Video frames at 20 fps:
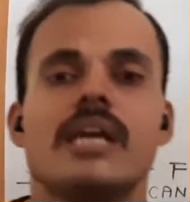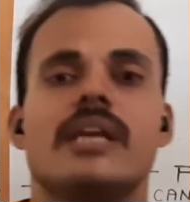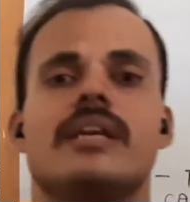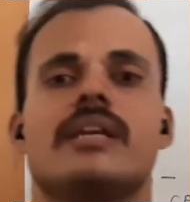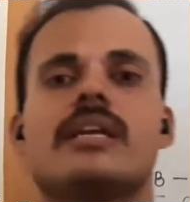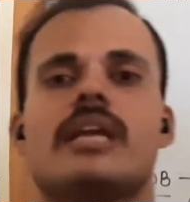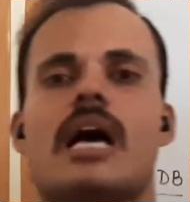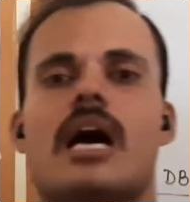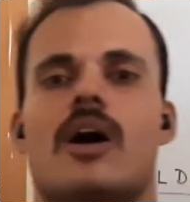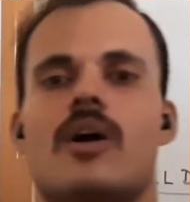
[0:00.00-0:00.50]

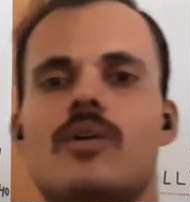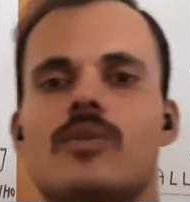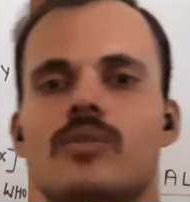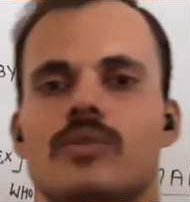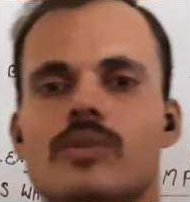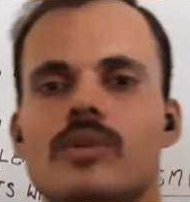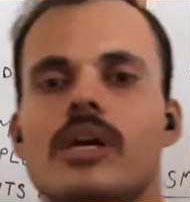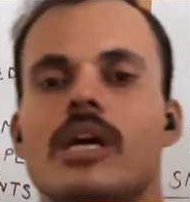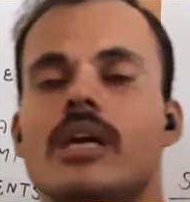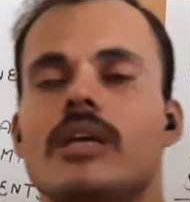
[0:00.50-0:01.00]

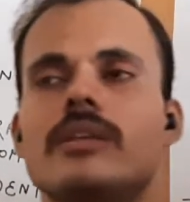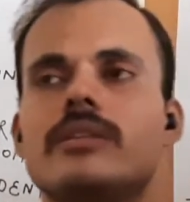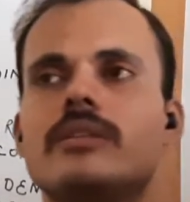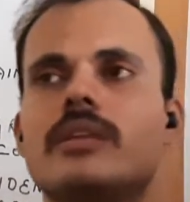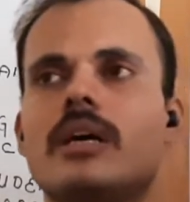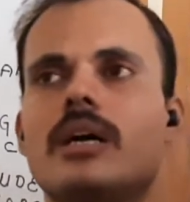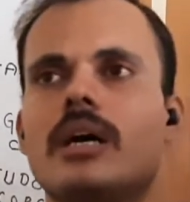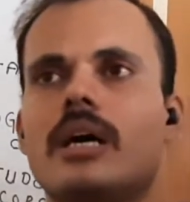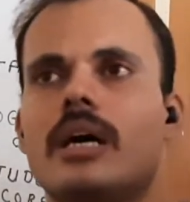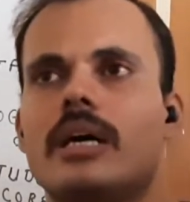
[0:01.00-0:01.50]
Now
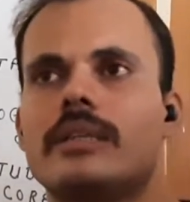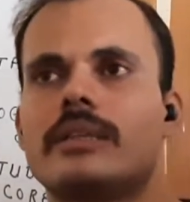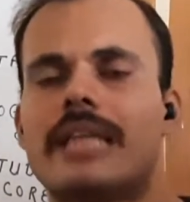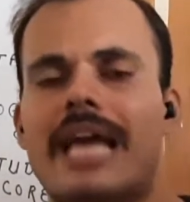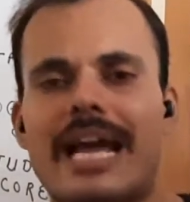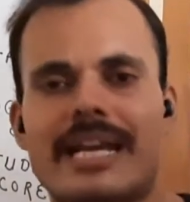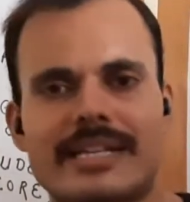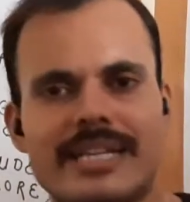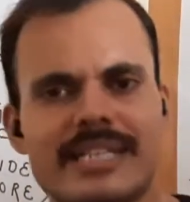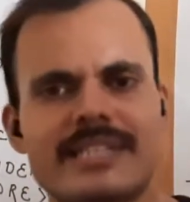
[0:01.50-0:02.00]

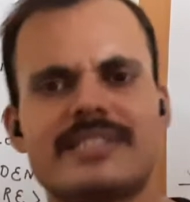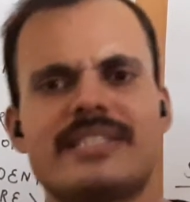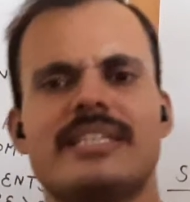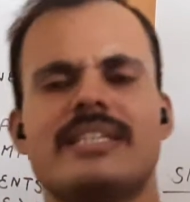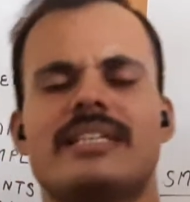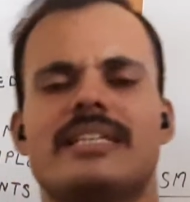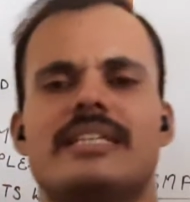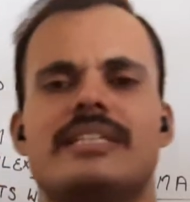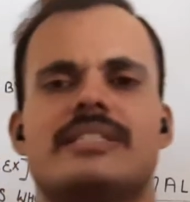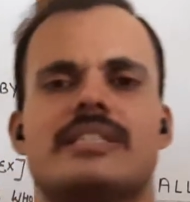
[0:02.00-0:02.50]
that is the
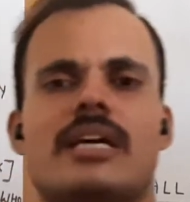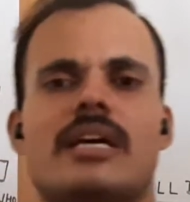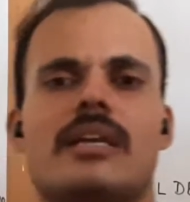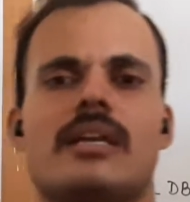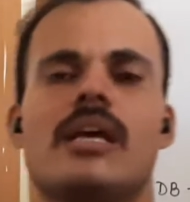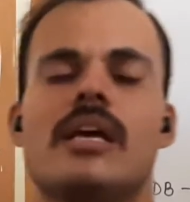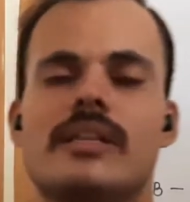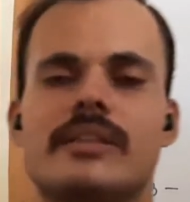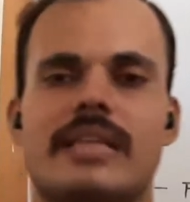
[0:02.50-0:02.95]
reason